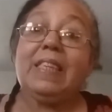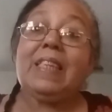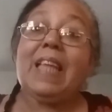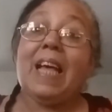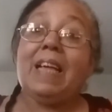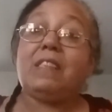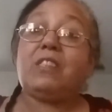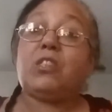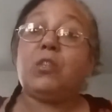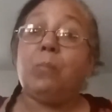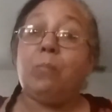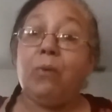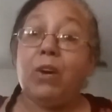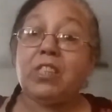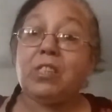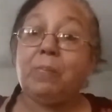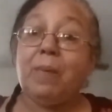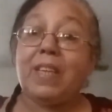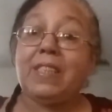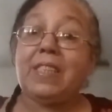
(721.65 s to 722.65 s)
that to
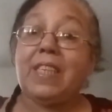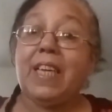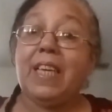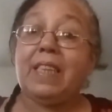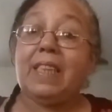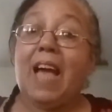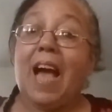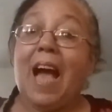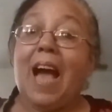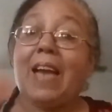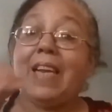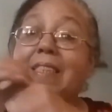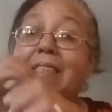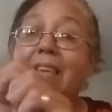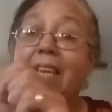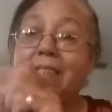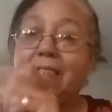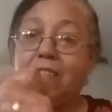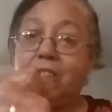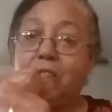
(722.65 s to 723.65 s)
brush my teeth, I had
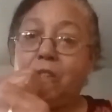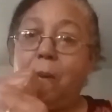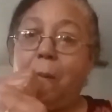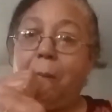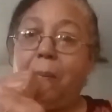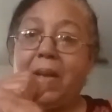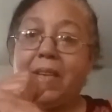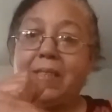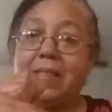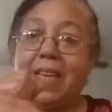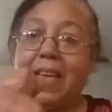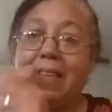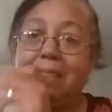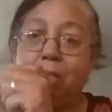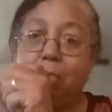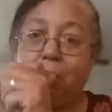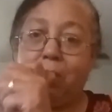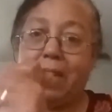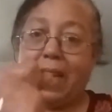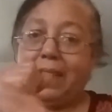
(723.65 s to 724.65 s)
to take the toothpaste
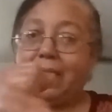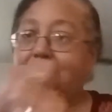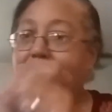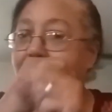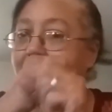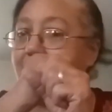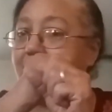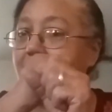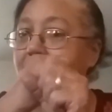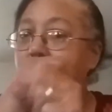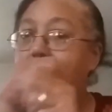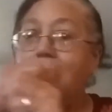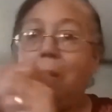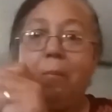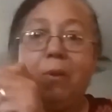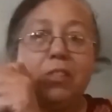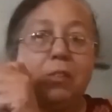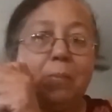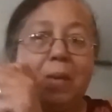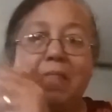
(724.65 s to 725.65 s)
and do like this.
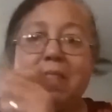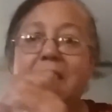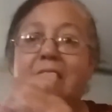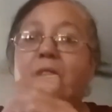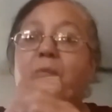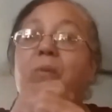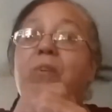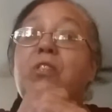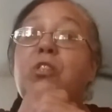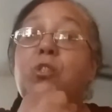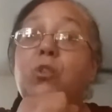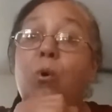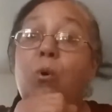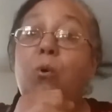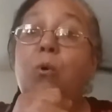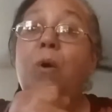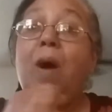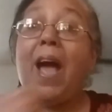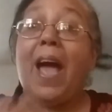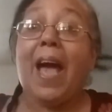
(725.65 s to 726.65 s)
Brush my teeth with
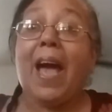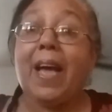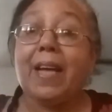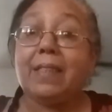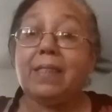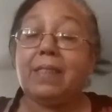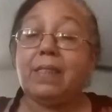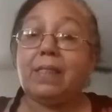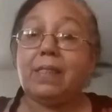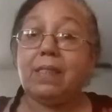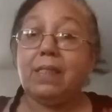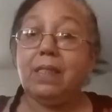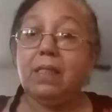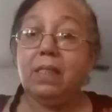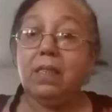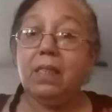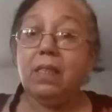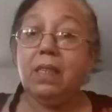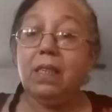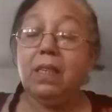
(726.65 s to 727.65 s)
two hands.
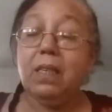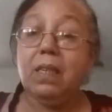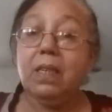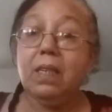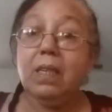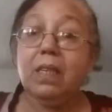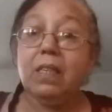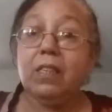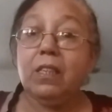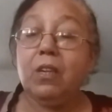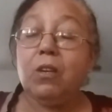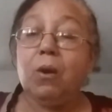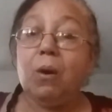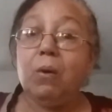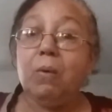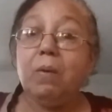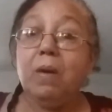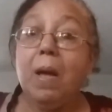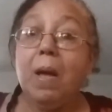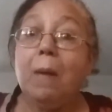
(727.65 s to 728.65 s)
You
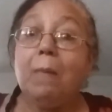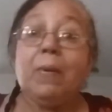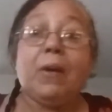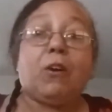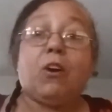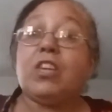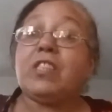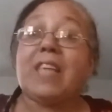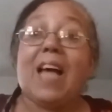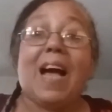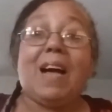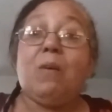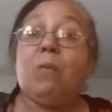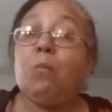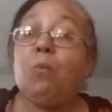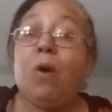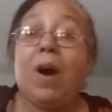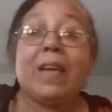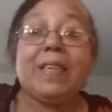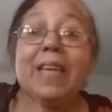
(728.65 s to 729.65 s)
know, because
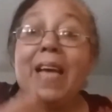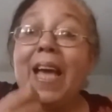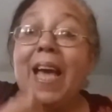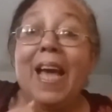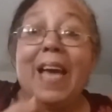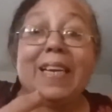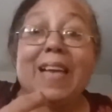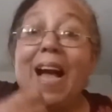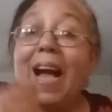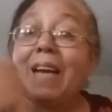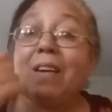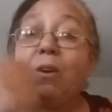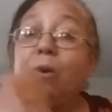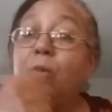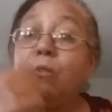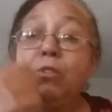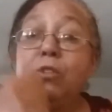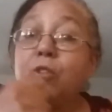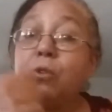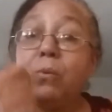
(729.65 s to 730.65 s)
one hand, I
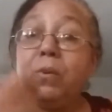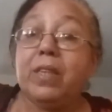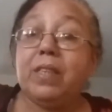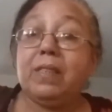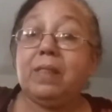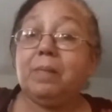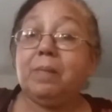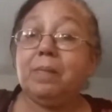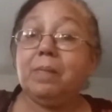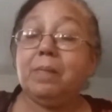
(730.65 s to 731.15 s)
couldn't do it.